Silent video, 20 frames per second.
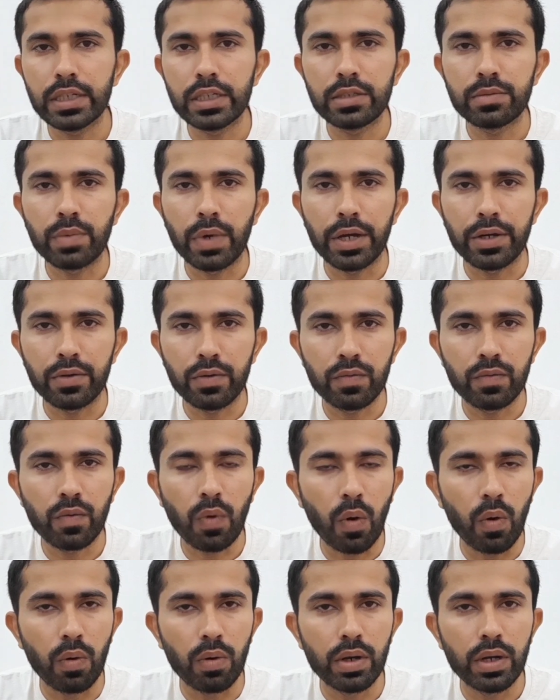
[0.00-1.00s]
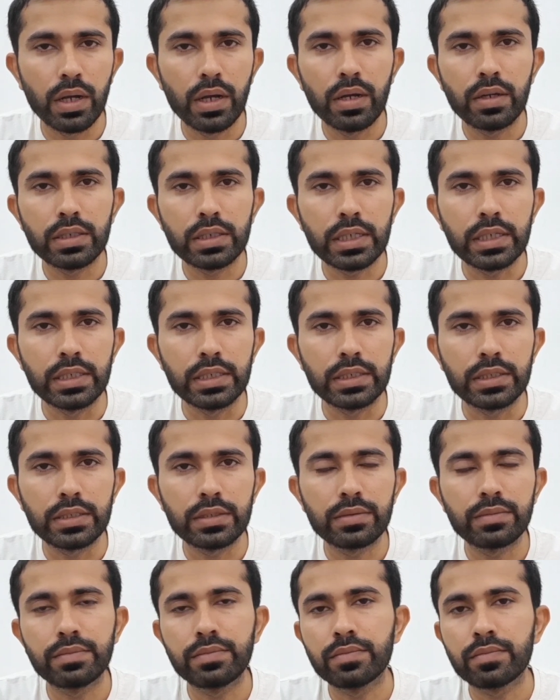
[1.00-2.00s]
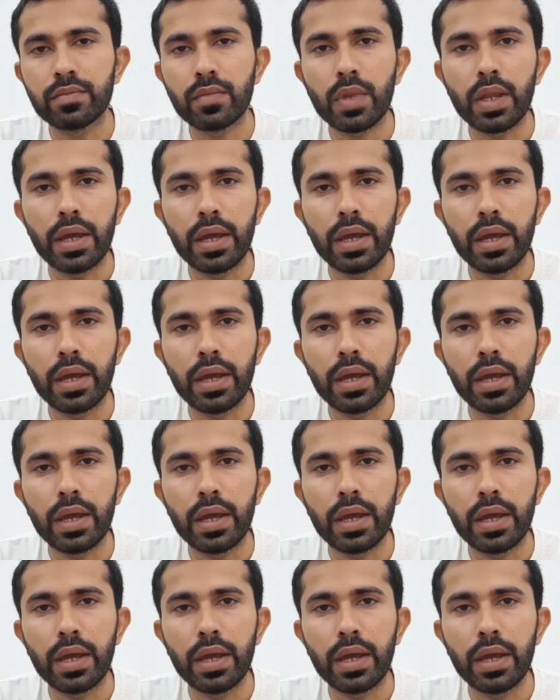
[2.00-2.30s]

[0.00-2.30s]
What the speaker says: by twofold since, and by